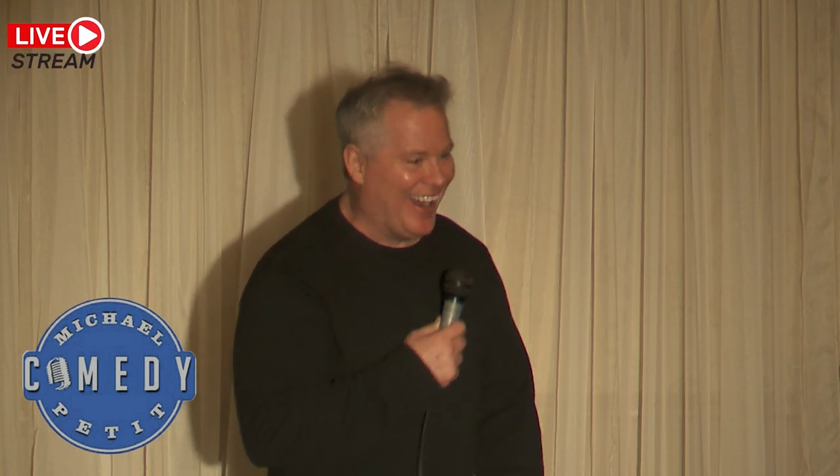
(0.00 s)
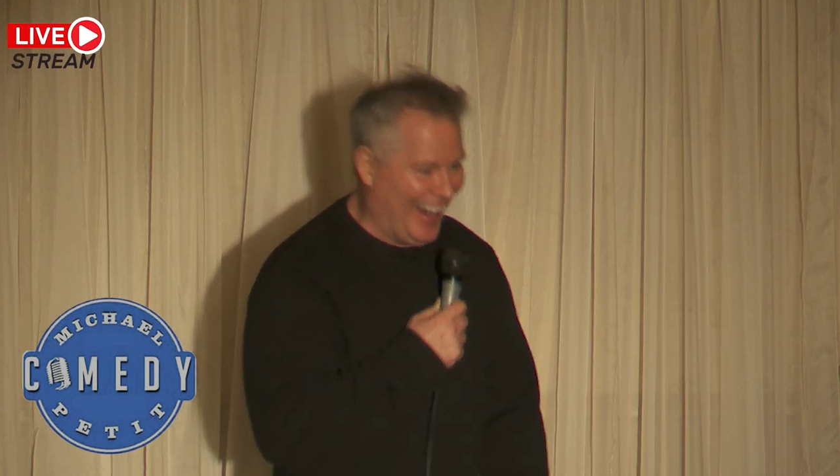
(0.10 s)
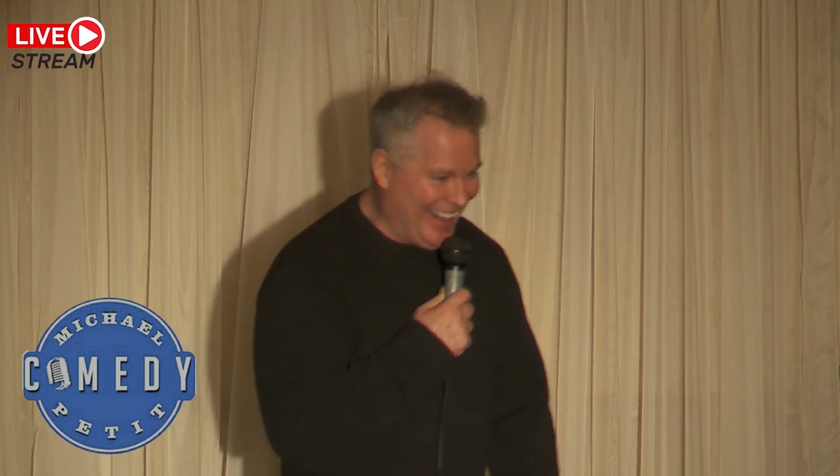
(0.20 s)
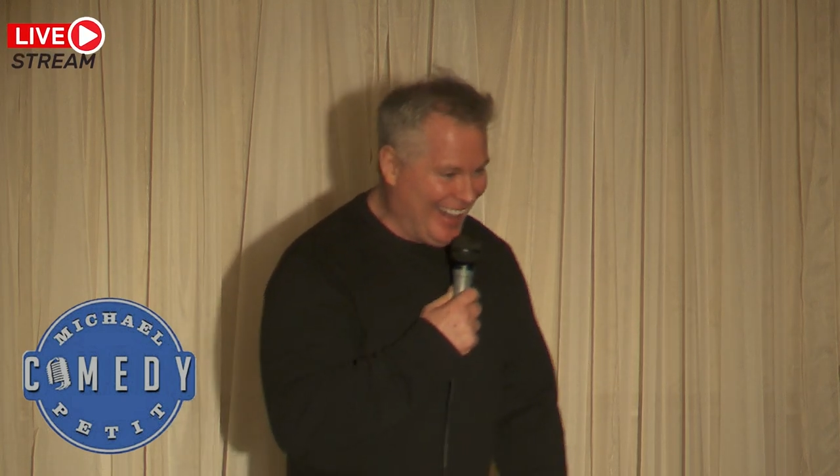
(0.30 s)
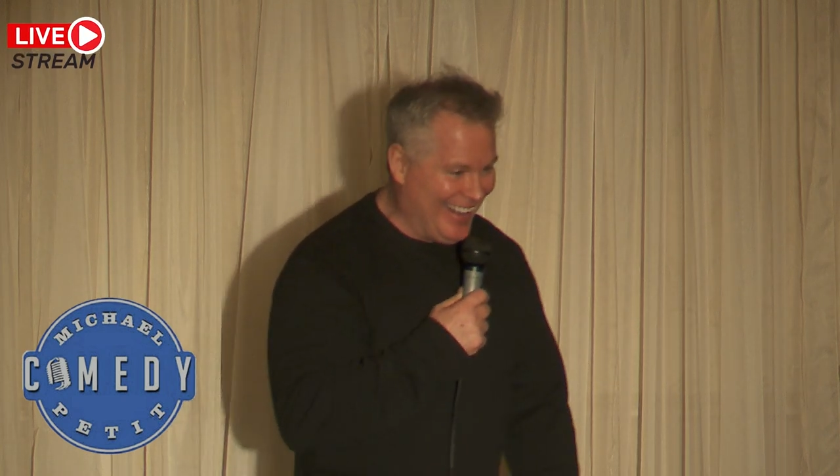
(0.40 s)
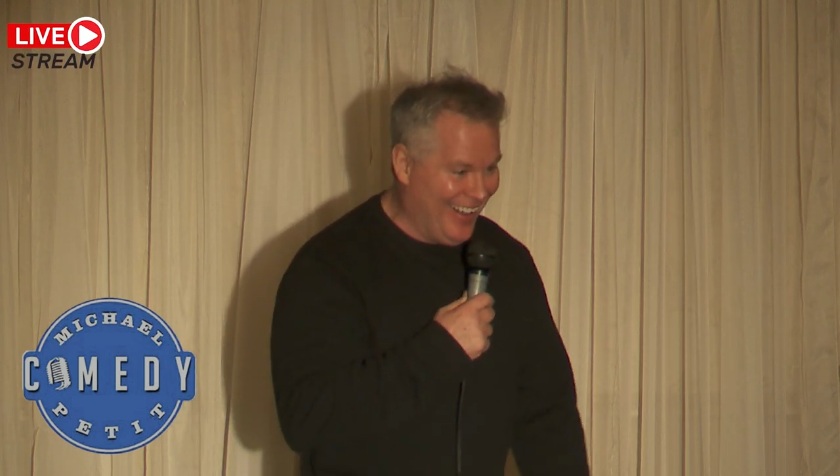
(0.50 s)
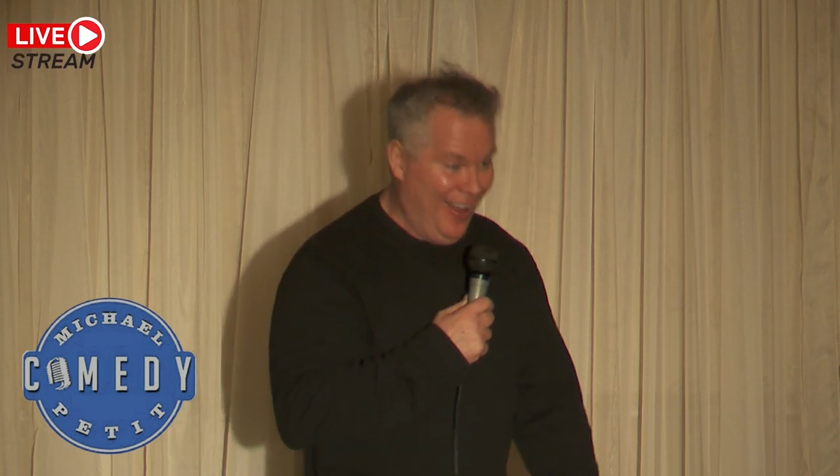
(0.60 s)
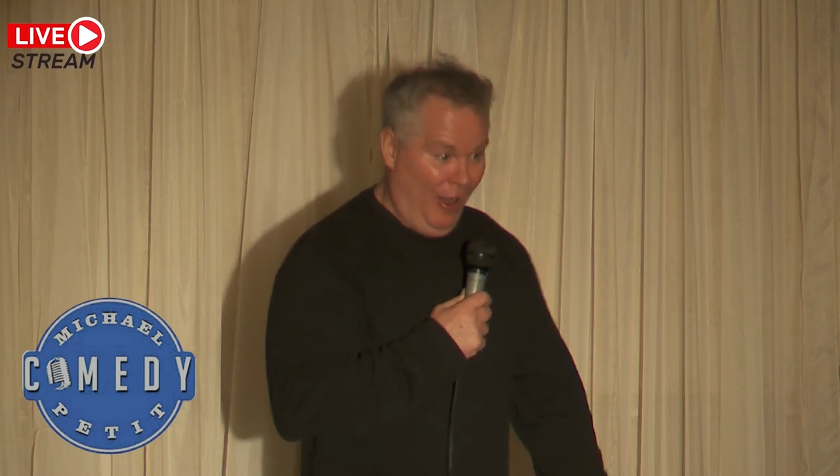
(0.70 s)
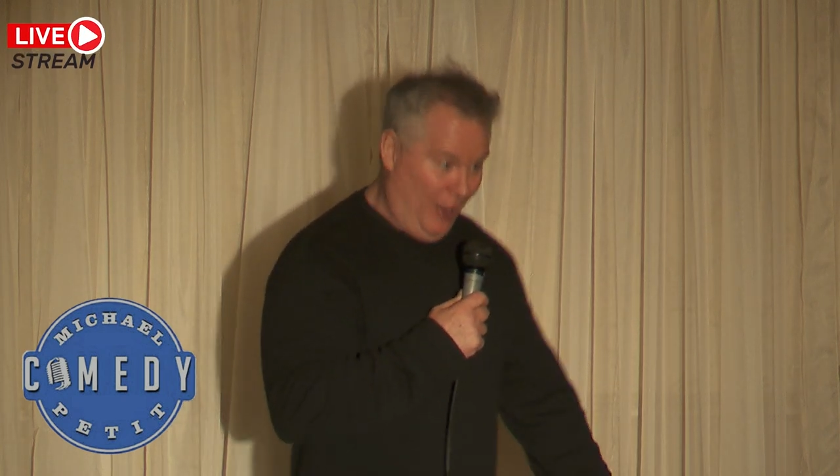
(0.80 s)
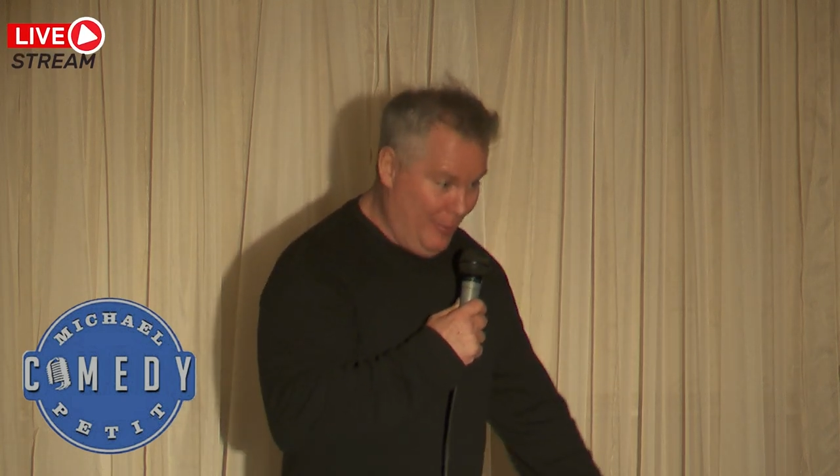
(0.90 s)
Right?
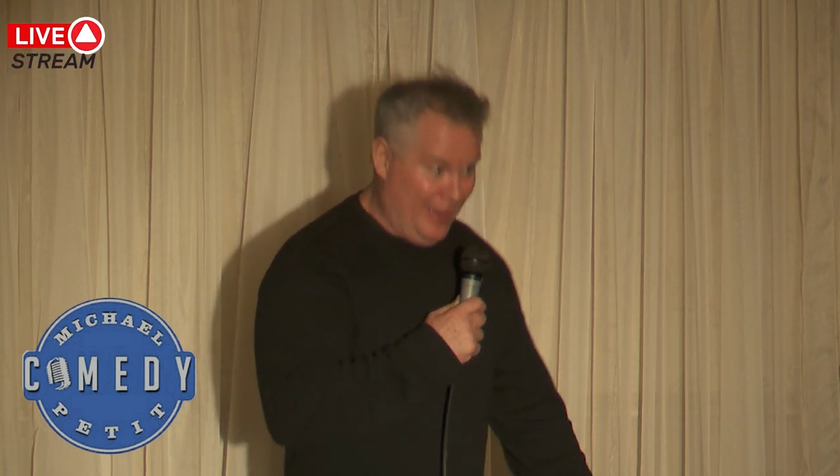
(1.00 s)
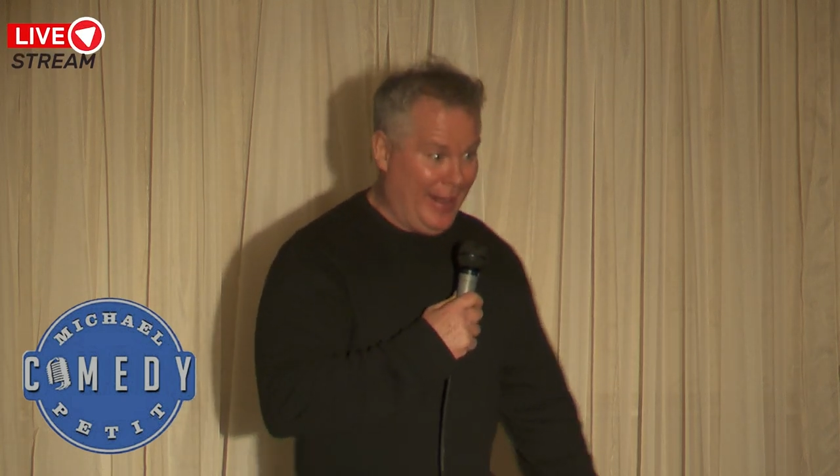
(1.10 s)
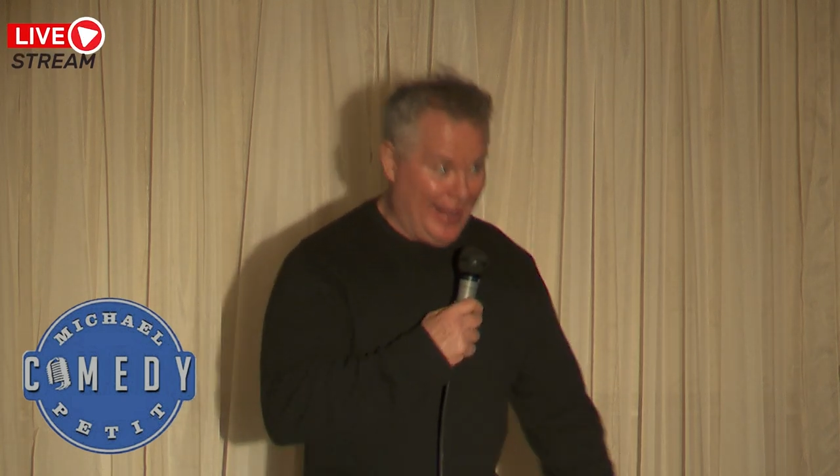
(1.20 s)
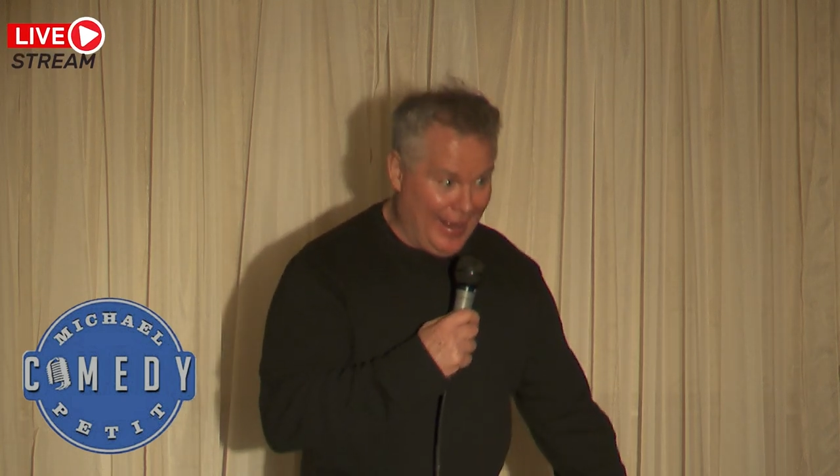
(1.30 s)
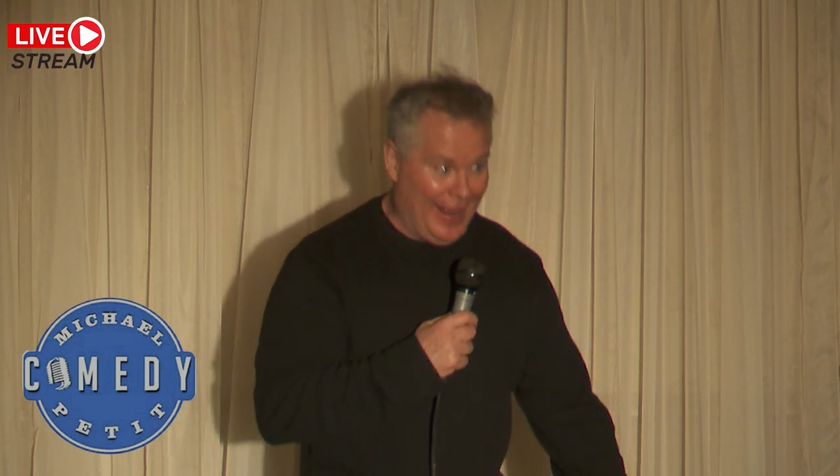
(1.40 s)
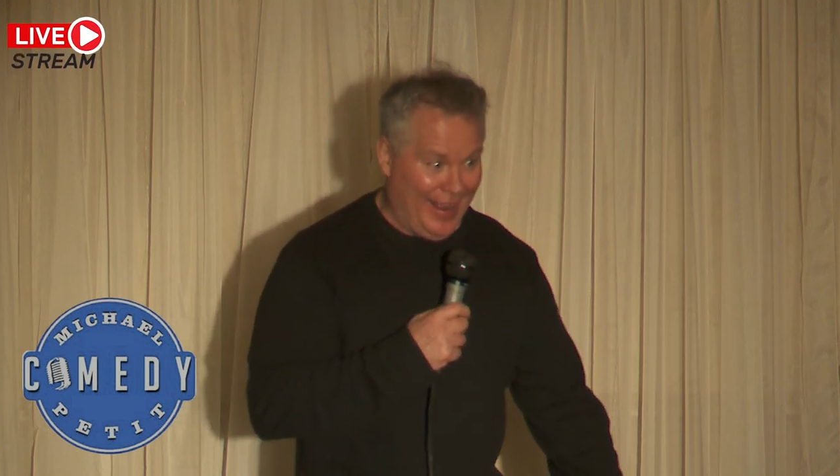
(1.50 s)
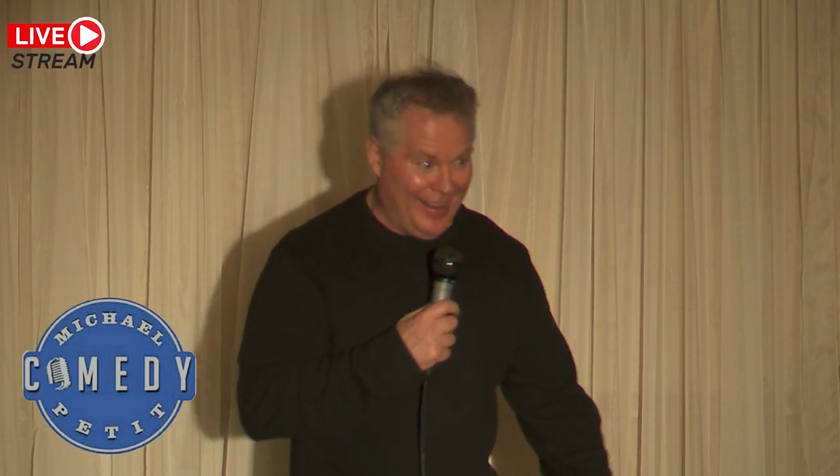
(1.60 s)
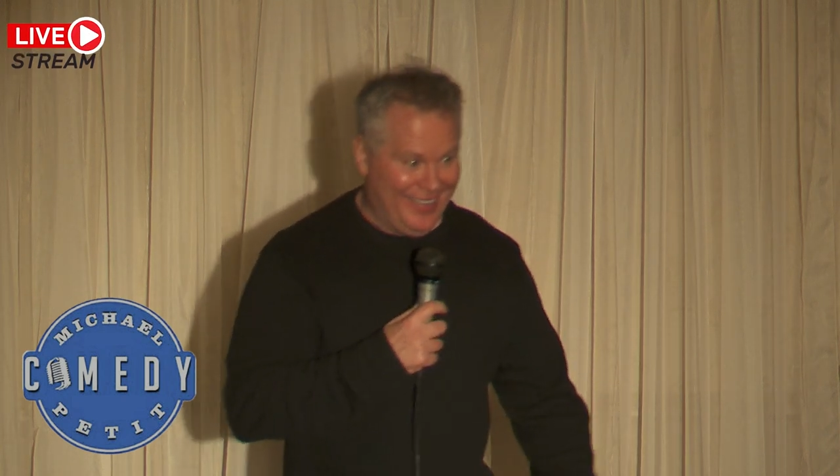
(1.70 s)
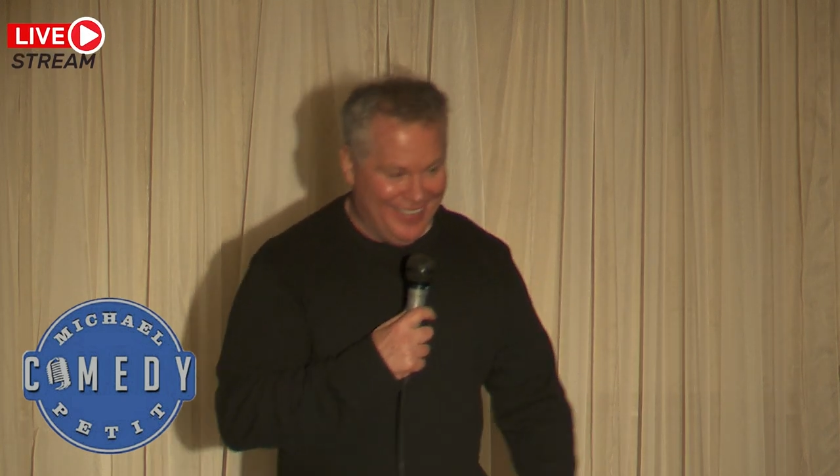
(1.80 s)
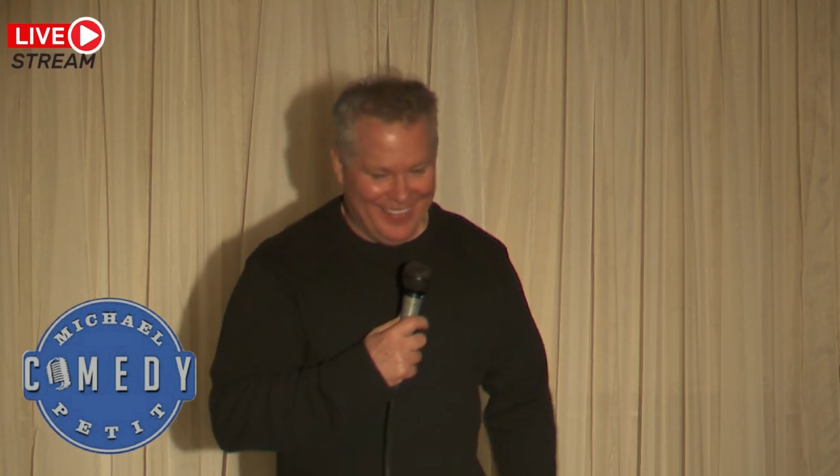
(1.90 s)
Oh my
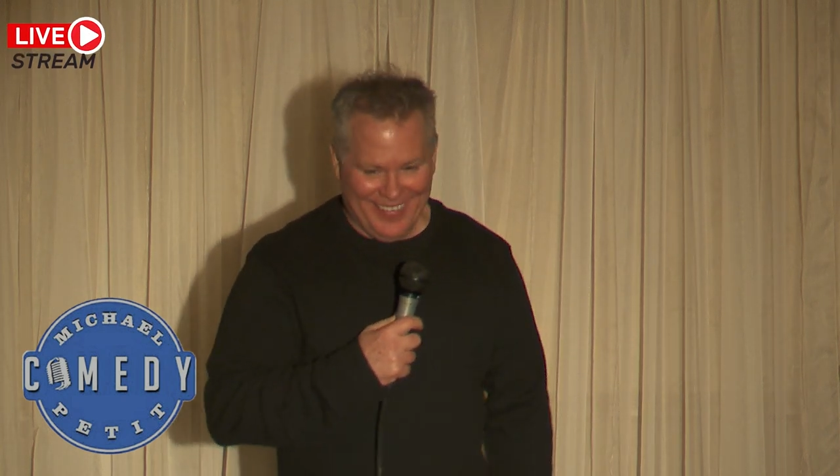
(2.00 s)
God!